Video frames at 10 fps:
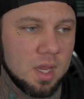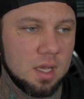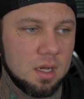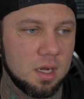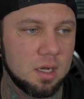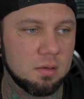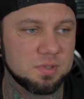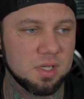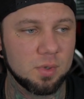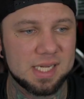
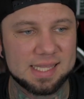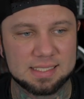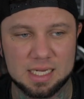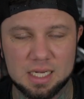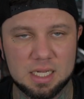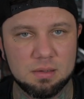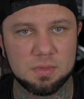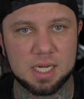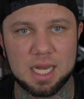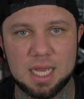someone at the time
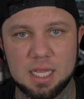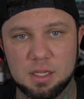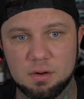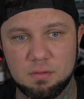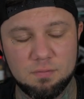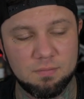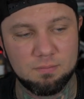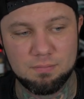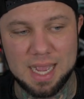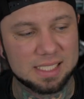that I,
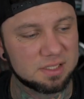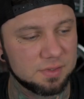massively